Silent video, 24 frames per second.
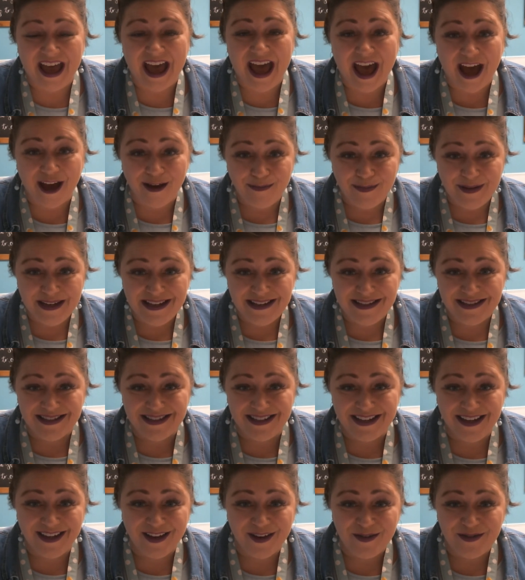Happy
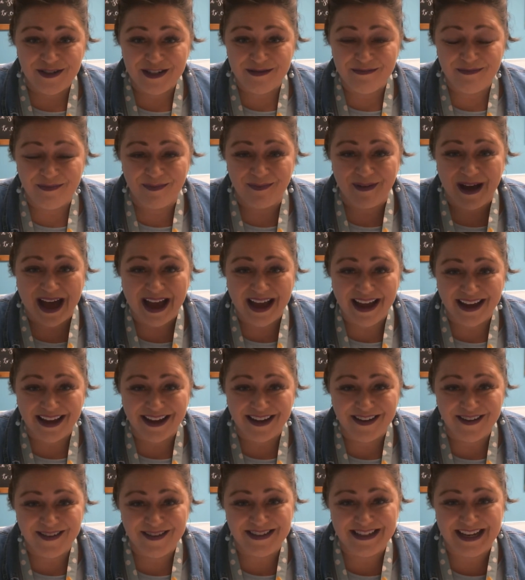Cinco de
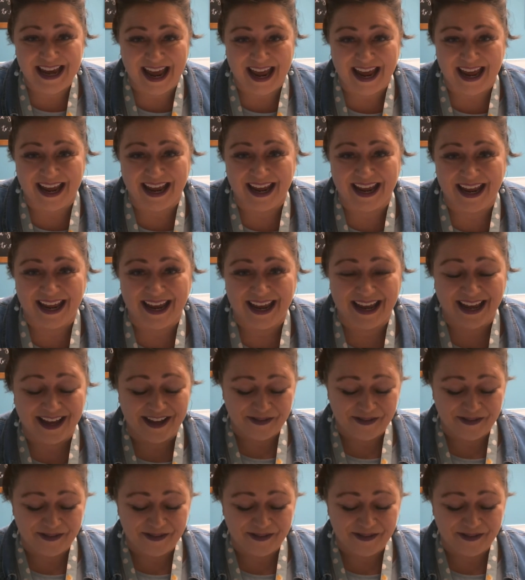Mayo Day.